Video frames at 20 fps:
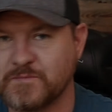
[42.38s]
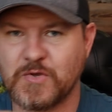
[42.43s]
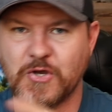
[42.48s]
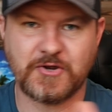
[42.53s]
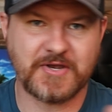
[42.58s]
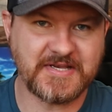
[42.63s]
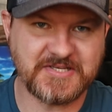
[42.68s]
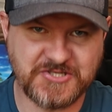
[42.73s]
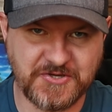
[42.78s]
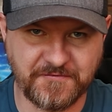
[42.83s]

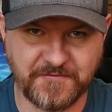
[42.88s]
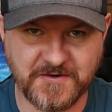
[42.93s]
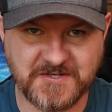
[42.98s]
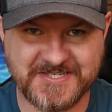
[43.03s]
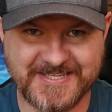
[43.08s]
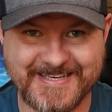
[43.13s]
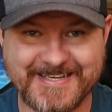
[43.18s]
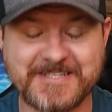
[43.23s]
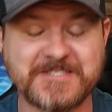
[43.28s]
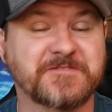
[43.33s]
Okay, so
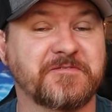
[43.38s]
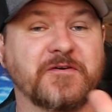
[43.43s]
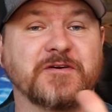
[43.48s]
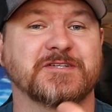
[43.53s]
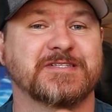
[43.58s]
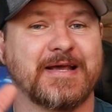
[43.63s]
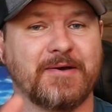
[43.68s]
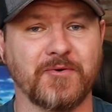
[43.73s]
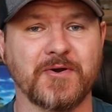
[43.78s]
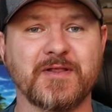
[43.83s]
first things
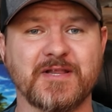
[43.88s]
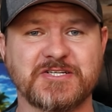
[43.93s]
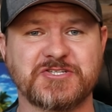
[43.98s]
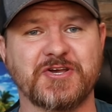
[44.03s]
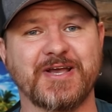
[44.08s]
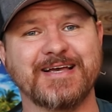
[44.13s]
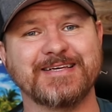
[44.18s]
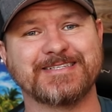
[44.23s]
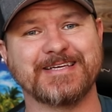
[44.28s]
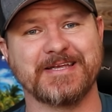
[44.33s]
first, I want to let
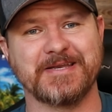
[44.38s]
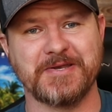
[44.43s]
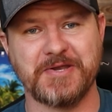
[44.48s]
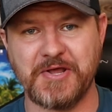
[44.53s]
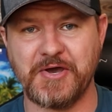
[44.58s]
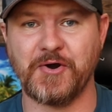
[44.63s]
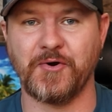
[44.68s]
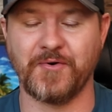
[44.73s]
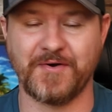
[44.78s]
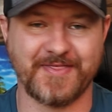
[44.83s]
you guys
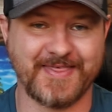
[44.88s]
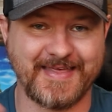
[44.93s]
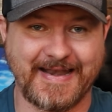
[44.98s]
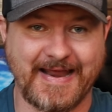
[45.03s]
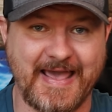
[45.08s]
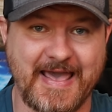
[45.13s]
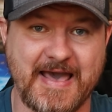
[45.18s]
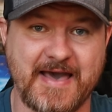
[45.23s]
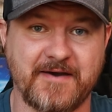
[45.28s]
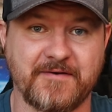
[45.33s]
know that
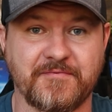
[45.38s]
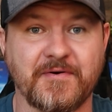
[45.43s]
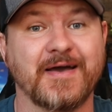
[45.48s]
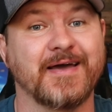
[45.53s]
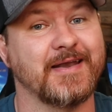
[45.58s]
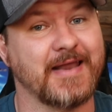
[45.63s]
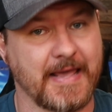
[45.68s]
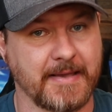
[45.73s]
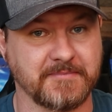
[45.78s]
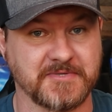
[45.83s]
I have
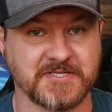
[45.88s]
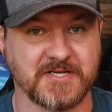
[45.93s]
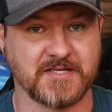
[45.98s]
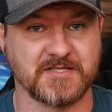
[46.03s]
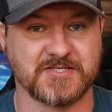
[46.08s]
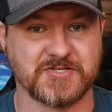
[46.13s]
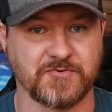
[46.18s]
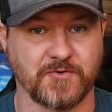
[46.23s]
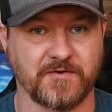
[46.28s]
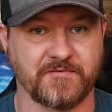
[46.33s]
an Amazon
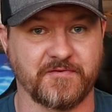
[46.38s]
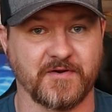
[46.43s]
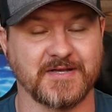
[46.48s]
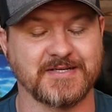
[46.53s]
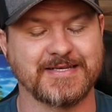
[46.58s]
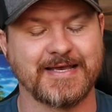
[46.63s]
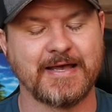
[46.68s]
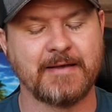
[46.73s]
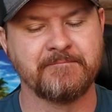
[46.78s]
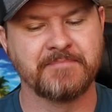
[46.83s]

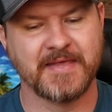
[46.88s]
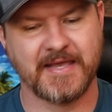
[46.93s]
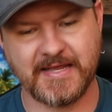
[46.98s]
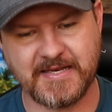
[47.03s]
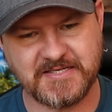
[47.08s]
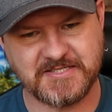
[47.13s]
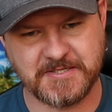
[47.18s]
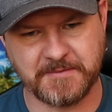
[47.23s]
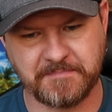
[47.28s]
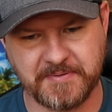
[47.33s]
storefront. It
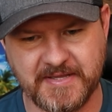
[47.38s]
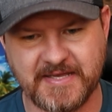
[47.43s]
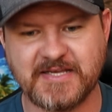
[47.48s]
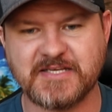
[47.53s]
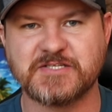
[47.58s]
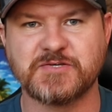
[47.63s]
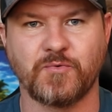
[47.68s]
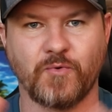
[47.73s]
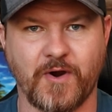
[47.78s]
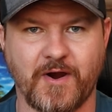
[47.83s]
is a
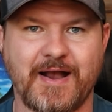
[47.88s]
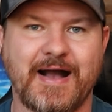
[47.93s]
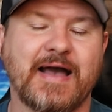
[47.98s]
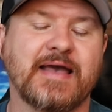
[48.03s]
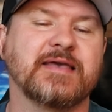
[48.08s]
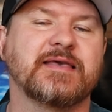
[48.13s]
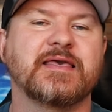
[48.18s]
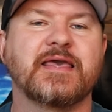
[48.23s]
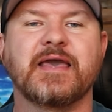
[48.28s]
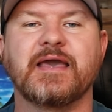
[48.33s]
place where
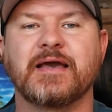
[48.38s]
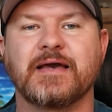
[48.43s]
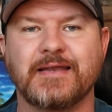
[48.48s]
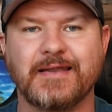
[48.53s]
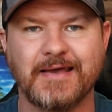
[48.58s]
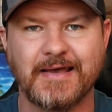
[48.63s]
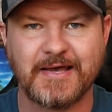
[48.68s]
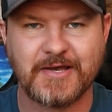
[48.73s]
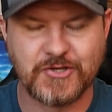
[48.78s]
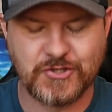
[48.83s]
I
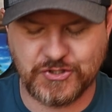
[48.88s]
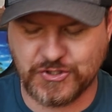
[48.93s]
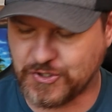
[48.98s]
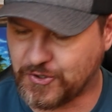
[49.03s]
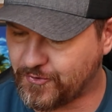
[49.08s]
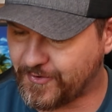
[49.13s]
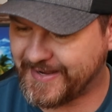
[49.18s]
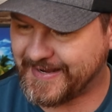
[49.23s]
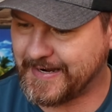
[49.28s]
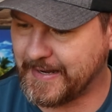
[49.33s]
can
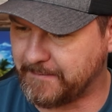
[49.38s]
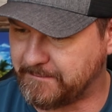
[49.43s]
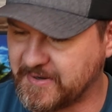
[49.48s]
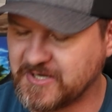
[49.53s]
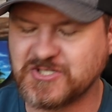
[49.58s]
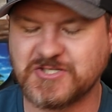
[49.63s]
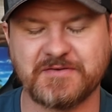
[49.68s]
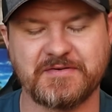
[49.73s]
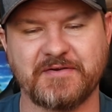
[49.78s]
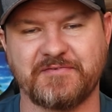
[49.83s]
curate a
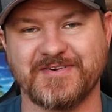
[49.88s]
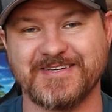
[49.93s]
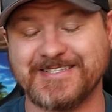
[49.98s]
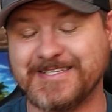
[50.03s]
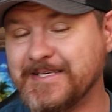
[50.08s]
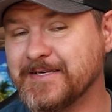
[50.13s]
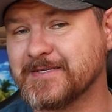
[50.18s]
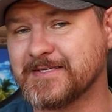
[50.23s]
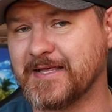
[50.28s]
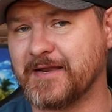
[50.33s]
bunch of different
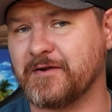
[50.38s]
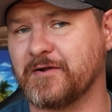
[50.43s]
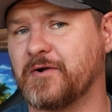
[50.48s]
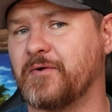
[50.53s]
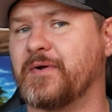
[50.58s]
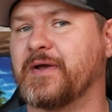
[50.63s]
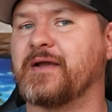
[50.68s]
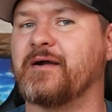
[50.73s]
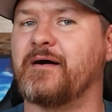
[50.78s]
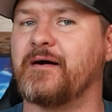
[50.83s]
deals that are
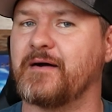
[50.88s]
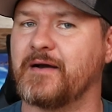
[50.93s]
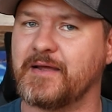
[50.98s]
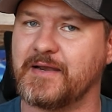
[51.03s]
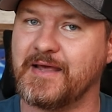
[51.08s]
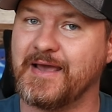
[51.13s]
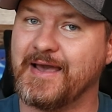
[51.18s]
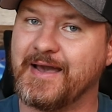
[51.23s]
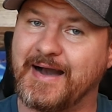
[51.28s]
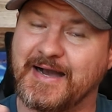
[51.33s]
going
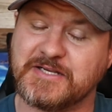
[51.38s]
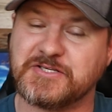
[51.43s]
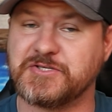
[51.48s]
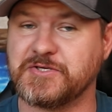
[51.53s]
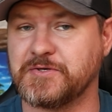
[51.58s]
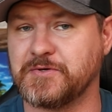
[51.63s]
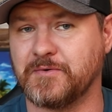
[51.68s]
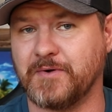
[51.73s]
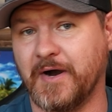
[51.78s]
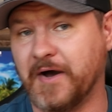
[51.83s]
on. I
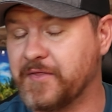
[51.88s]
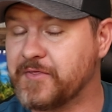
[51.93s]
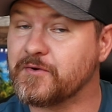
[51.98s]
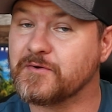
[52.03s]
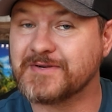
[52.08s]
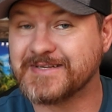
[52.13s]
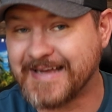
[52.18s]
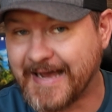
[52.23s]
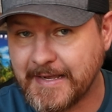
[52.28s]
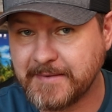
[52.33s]
do
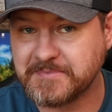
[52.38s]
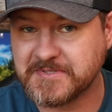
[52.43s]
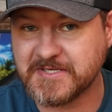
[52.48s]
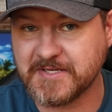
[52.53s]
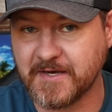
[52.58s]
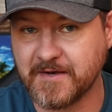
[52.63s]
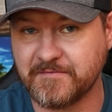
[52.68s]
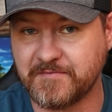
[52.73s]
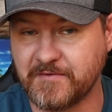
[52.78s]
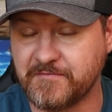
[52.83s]
other types
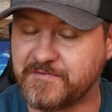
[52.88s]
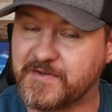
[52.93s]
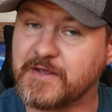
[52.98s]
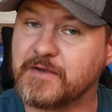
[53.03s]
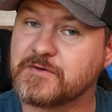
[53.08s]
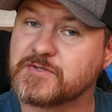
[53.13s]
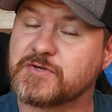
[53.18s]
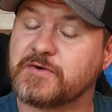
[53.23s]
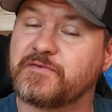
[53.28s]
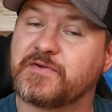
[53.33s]
of
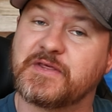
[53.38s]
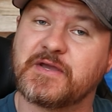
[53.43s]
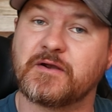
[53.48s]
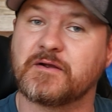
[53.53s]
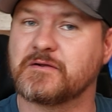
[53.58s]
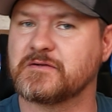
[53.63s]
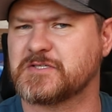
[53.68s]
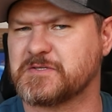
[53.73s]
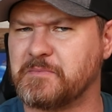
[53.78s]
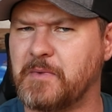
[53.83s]
videos over
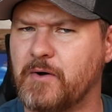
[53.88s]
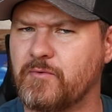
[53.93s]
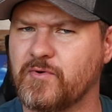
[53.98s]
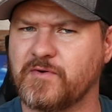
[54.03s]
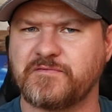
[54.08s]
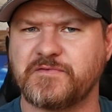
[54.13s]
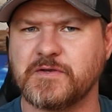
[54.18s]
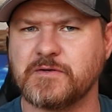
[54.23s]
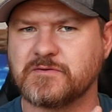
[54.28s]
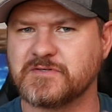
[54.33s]
there, small
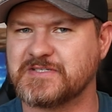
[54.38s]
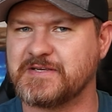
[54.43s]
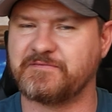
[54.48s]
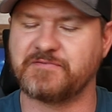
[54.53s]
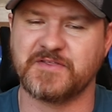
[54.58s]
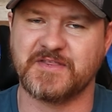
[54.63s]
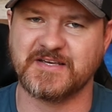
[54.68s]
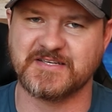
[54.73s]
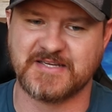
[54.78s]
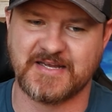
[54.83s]
reviews,
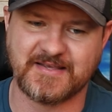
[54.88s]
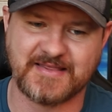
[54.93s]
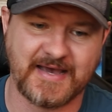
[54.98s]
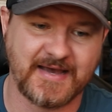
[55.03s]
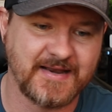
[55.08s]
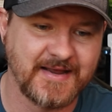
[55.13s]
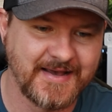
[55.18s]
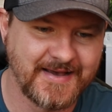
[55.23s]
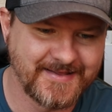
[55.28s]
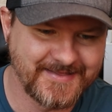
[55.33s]
different things like
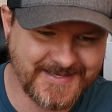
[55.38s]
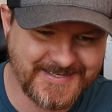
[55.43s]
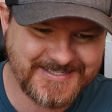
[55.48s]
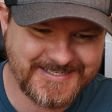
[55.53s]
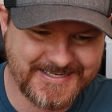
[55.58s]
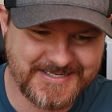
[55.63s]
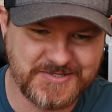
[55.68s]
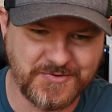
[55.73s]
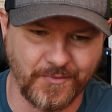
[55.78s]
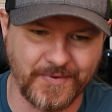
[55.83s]
that. This
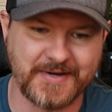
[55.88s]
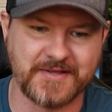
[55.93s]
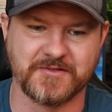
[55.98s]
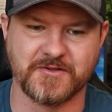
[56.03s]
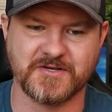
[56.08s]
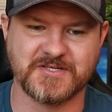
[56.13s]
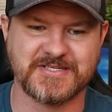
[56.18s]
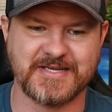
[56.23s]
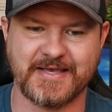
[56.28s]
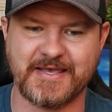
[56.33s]
is what it
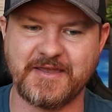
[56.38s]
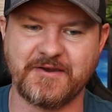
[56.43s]
looks like.